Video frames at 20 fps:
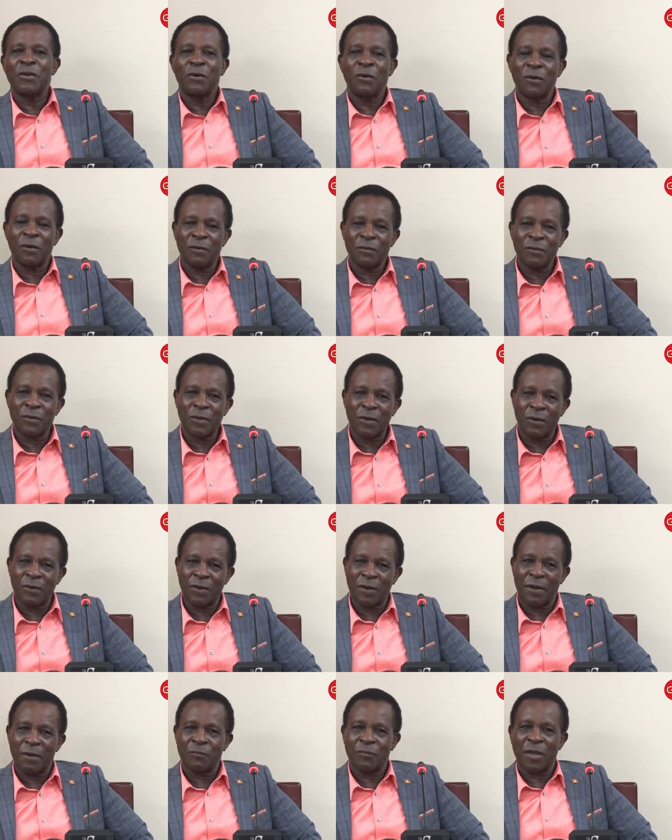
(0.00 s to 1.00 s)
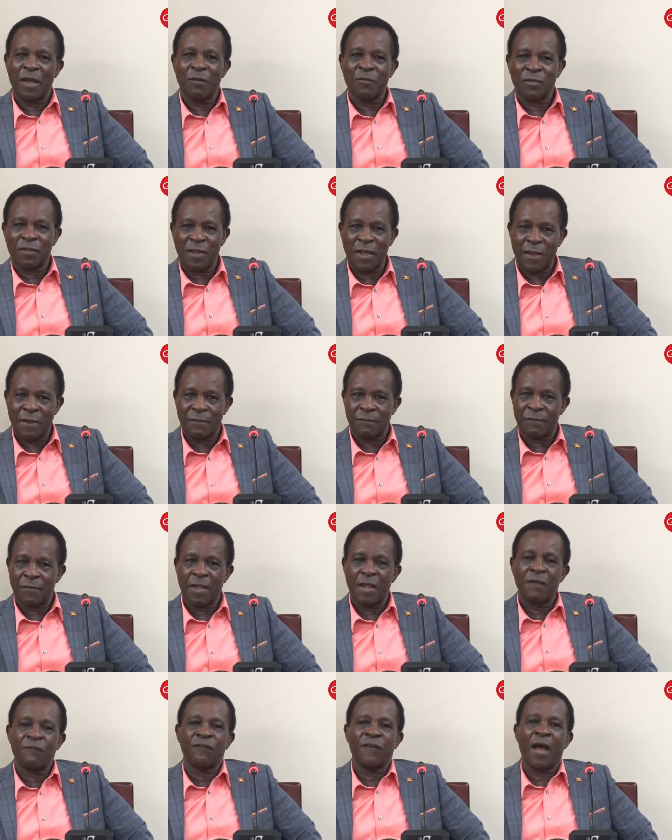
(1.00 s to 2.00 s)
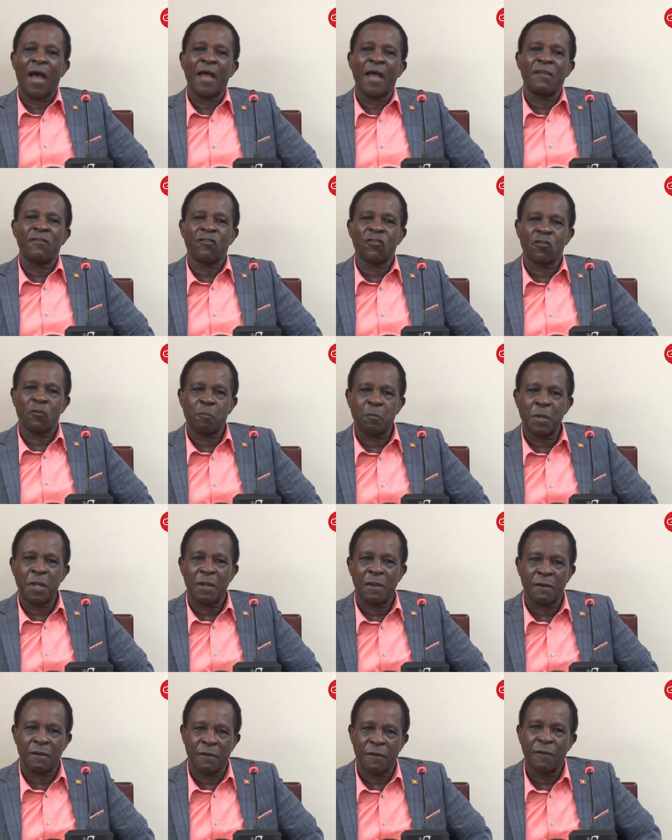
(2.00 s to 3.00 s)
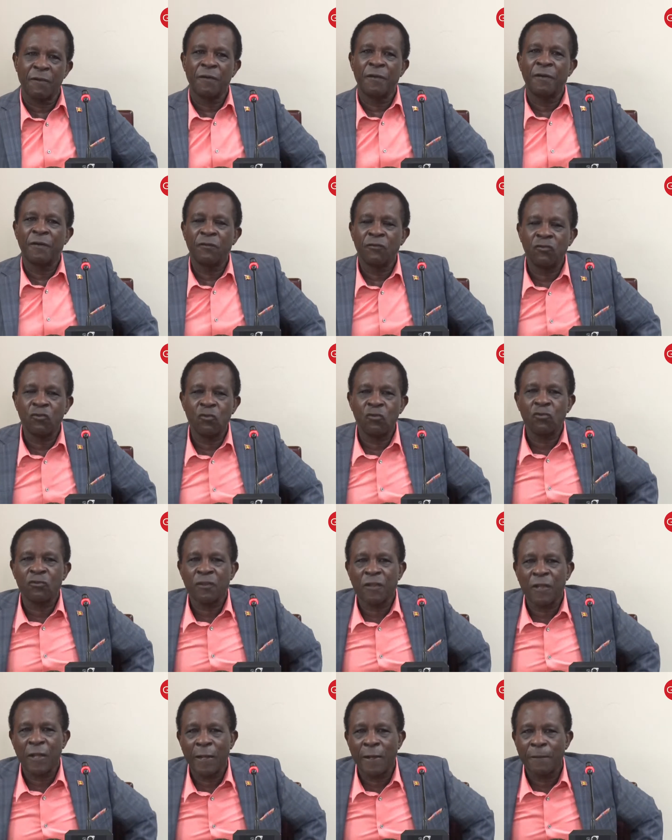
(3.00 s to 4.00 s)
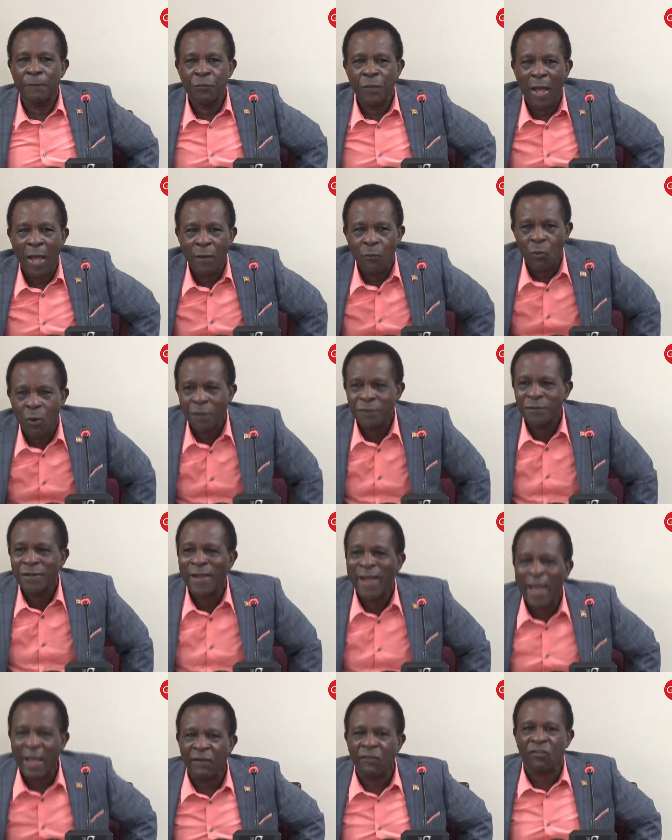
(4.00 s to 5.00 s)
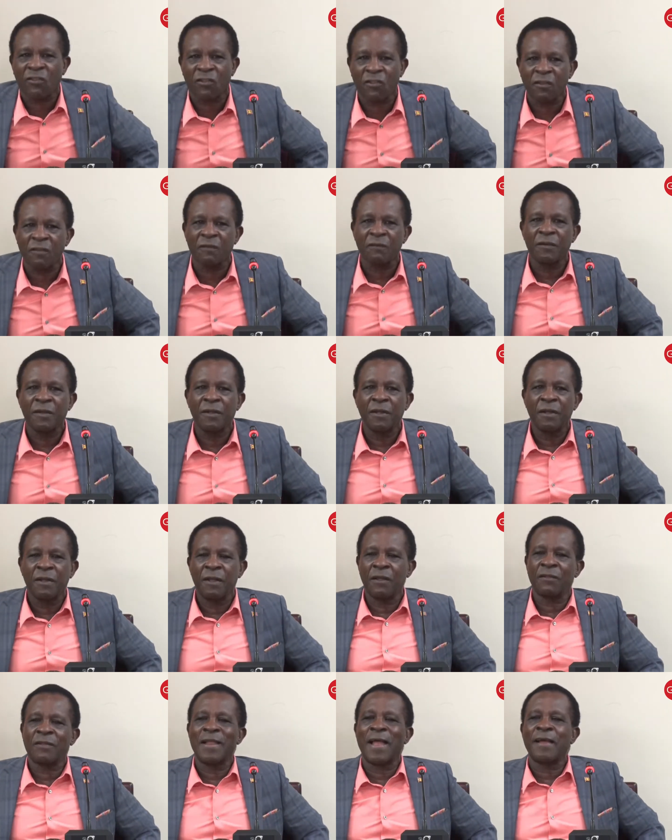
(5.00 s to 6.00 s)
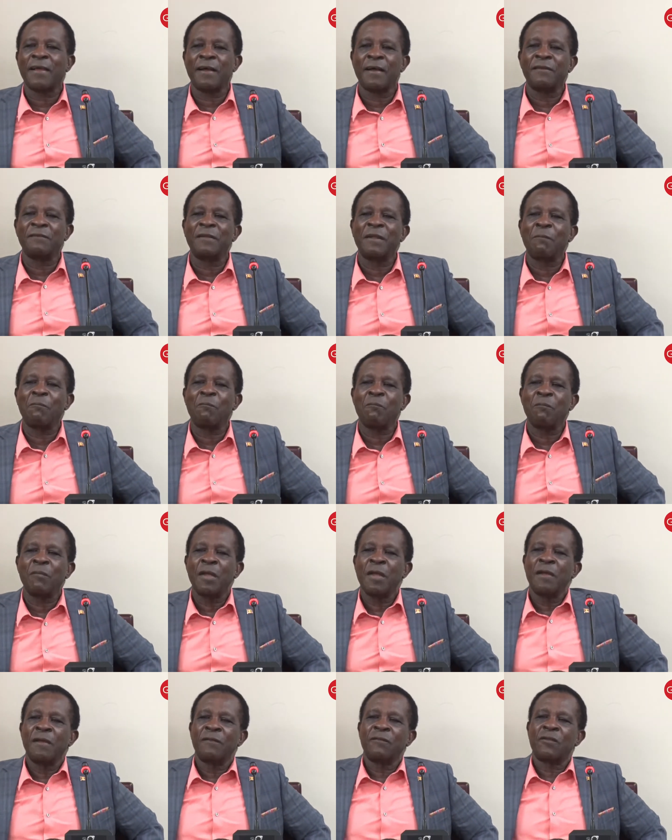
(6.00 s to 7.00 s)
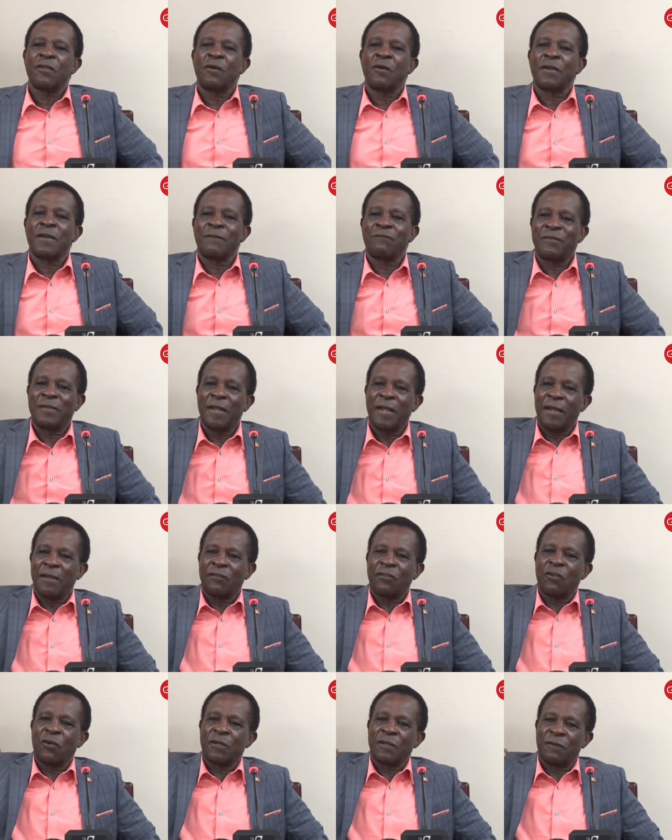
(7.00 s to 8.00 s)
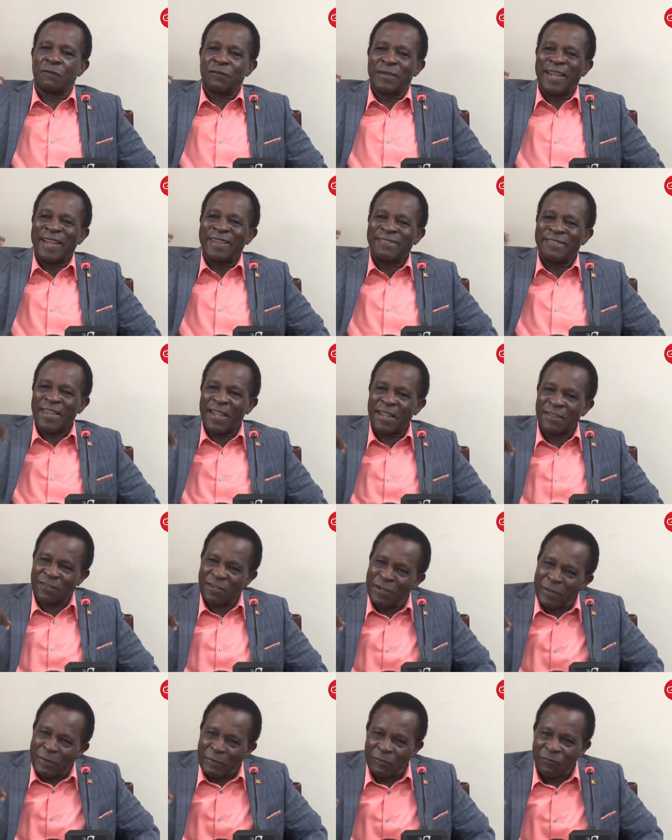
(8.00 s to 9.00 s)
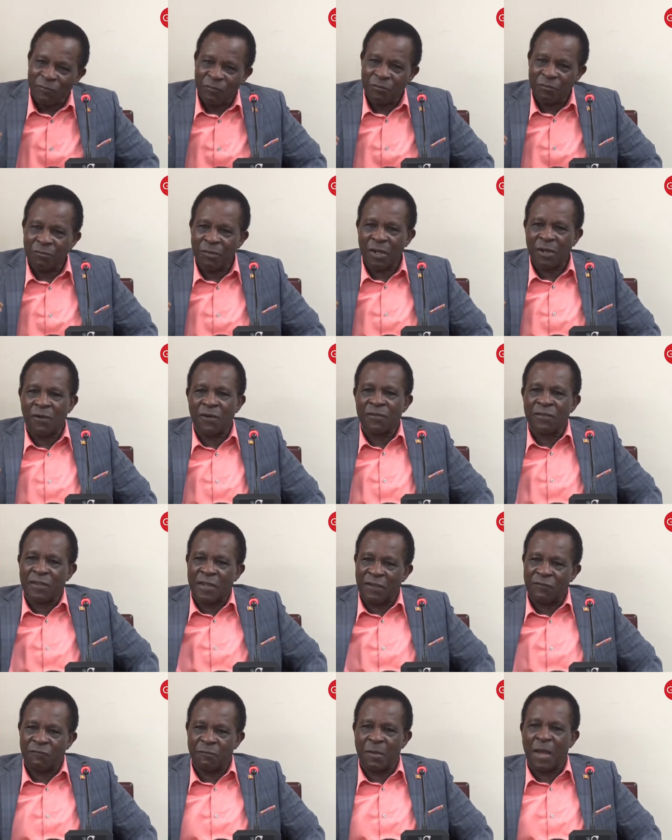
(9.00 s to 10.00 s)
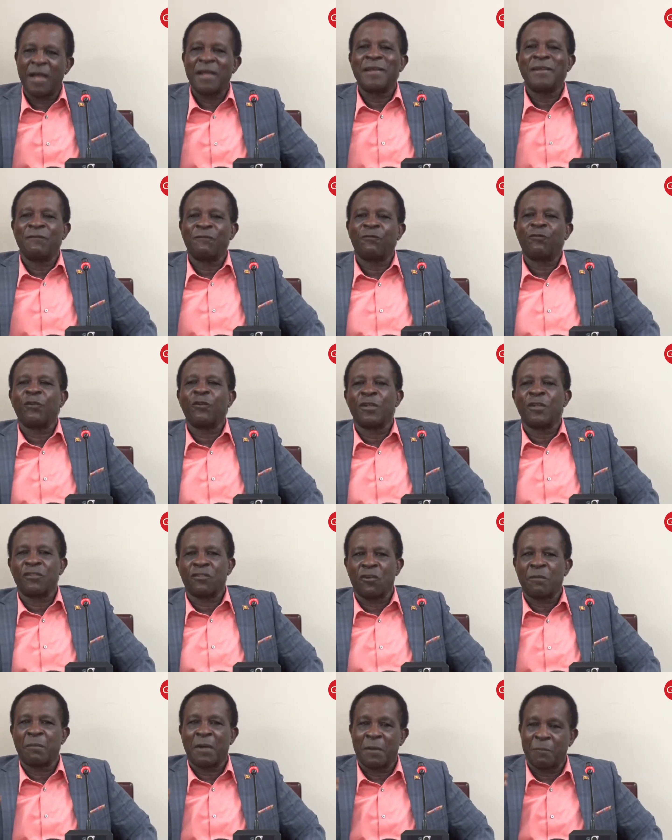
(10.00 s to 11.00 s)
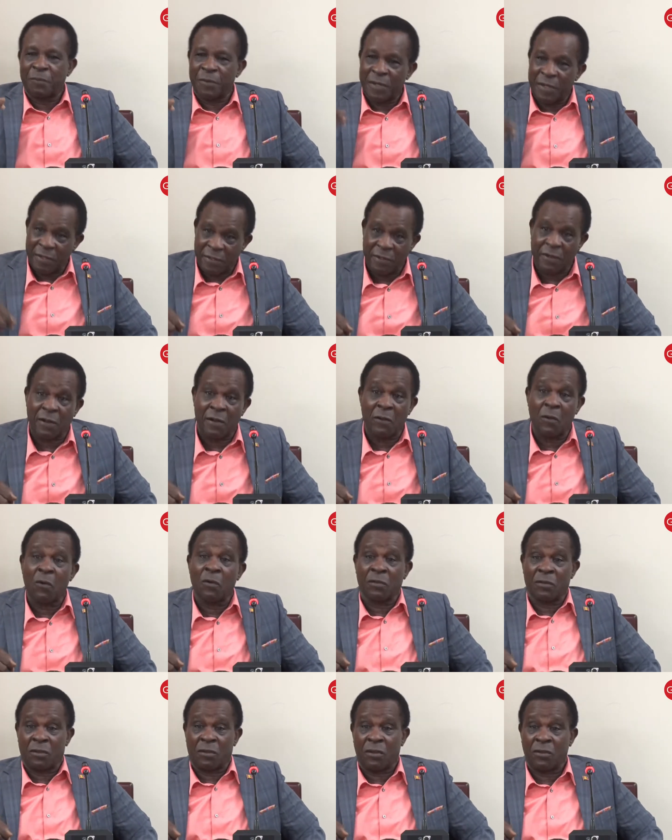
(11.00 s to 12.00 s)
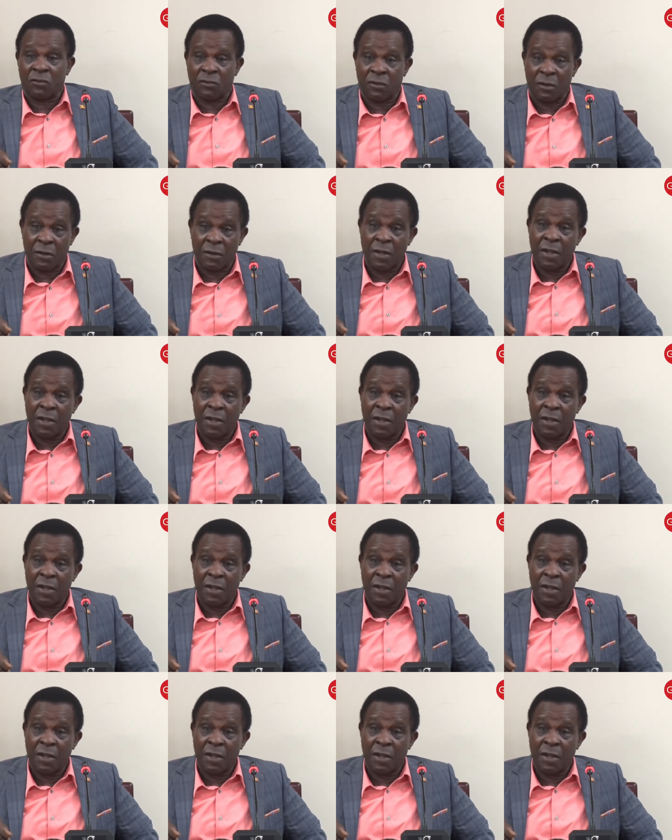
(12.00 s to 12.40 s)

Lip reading: No, I'm saying if I speak to say I want X, it's like sort of dictating, because given my influence on my political organization,